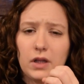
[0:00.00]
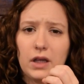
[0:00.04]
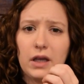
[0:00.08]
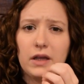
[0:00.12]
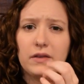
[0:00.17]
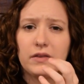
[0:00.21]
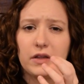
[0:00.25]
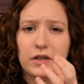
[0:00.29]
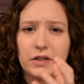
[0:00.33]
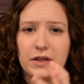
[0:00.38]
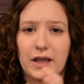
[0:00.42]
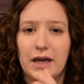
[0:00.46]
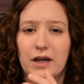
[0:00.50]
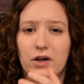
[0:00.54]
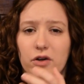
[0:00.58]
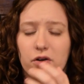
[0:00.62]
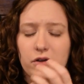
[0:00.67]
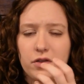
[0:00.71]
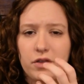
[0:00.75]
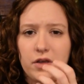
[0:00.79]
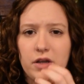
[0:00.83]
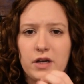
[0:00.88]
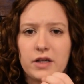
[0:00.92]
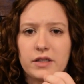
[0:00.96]
and then that
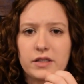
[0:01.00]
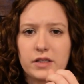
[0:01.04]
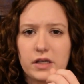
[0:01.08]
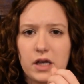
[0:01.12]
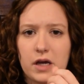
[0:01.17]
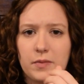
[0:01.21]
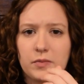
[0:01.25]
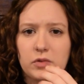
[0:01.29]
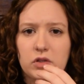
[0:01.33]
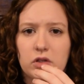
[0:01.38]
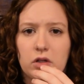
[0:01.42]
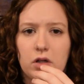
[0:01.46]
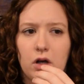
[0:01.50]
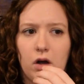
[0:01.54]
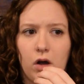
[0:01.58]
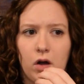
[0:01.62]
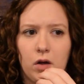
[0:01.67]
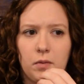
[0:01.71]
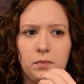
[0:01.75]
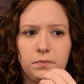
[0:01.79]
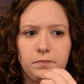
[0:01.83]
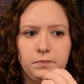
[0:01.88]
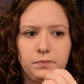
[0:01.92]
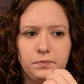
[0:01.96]
earthiness comes
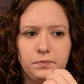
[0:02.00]
along.